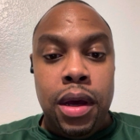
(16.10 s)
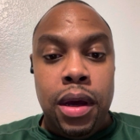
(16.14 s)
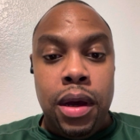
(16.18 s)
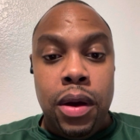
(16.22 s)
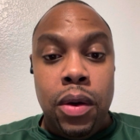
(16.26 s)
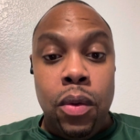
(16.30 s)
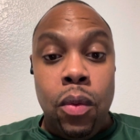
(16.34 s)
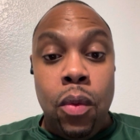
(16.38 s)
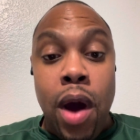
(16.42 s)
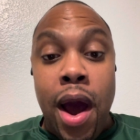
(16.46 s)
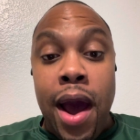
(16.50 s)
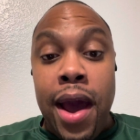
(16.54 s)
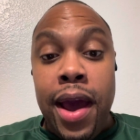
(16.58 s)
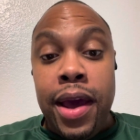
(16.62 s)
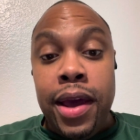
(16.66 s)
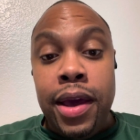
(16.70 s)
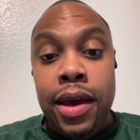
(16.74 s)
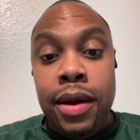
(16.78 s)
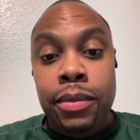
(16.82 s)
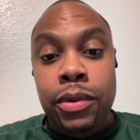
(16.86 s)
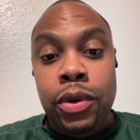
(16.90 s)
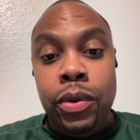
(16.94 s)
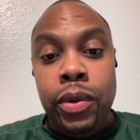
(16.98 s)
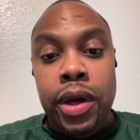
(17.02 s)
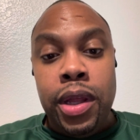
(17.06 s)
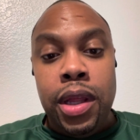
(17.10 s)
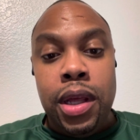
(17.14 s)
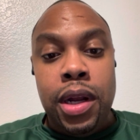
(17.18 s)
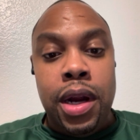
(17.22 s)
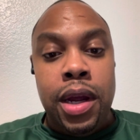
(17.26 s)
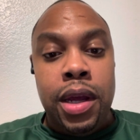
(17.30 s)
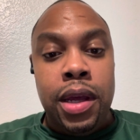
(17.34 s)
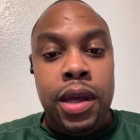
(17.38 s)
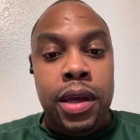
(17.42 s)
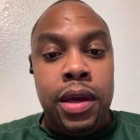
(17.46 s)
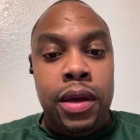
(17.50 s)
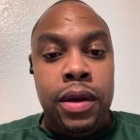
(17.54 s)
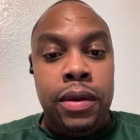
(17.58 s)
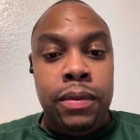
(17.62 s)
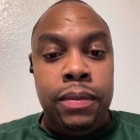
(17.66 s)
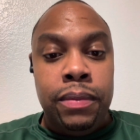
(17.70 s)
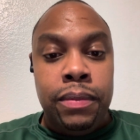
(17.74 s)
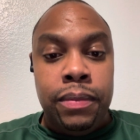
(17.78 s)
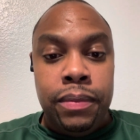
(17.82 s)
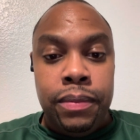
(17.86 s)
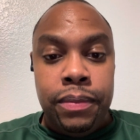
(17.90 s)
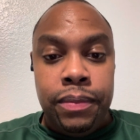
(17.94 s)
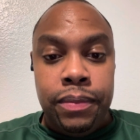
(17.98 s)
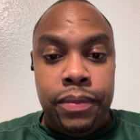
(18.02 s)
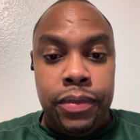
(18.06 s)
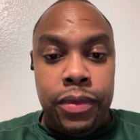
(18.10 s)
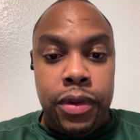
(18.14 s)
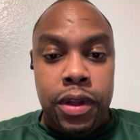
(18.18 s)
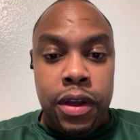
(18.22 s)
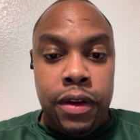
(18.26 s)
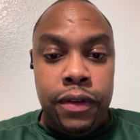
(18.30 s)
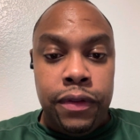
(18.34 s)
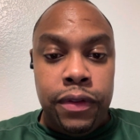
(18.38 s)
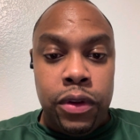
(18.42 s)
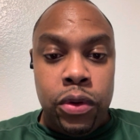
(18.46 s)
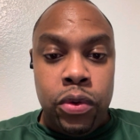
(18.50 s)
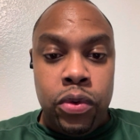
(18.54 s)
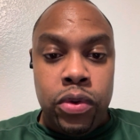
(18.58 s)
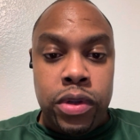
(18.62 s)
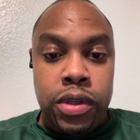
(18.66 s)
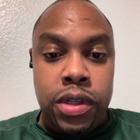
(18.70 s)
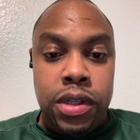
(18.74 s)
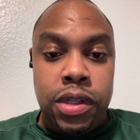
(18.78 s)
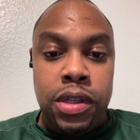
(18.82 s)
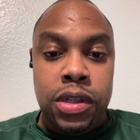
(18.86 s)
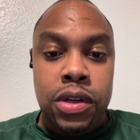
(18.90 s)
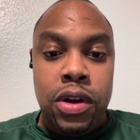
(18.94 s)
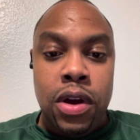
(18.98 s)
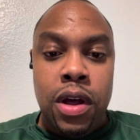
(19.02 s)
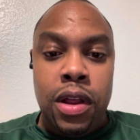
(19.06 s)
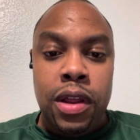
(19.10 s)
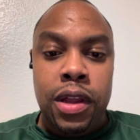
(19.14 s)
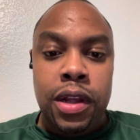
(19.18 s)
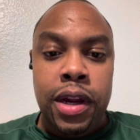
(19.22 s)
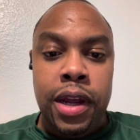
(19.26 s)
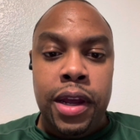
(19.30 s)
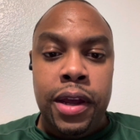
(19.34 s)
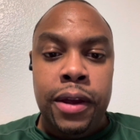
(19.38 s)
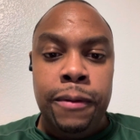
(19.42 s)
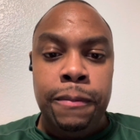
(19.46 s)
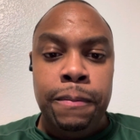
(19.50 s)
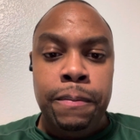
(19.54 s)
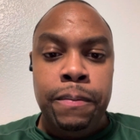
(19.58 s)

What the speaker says: why I am the way that I am, influences and all of that.